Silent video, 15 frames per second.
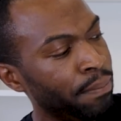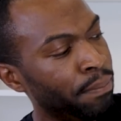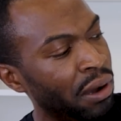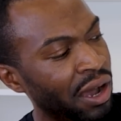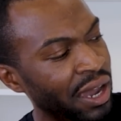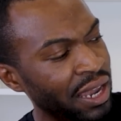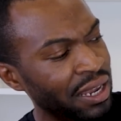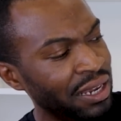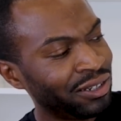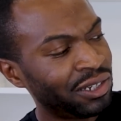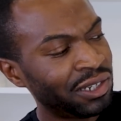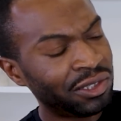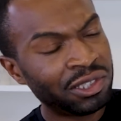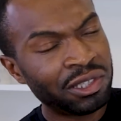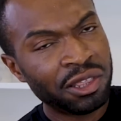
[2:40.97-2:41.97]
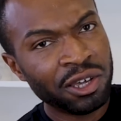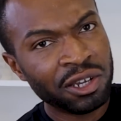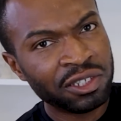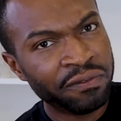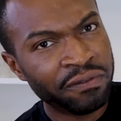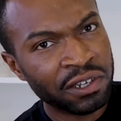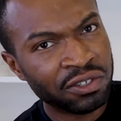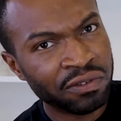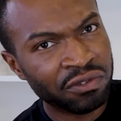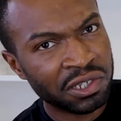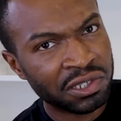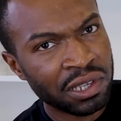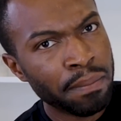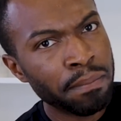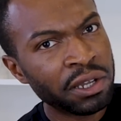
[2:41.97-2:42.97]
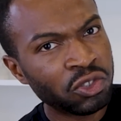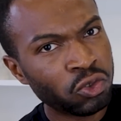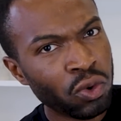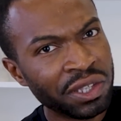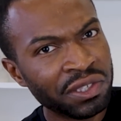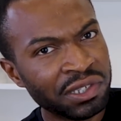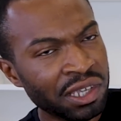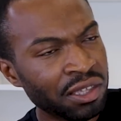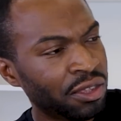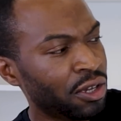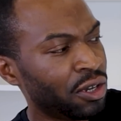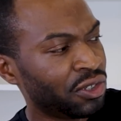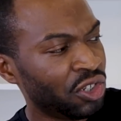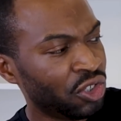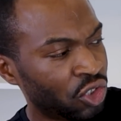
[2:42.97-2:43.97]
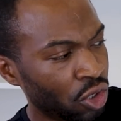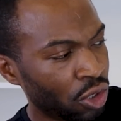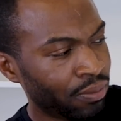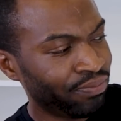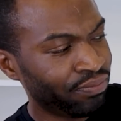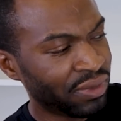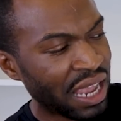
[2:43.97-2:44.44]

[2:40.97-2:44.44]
by the 31st of December 2032.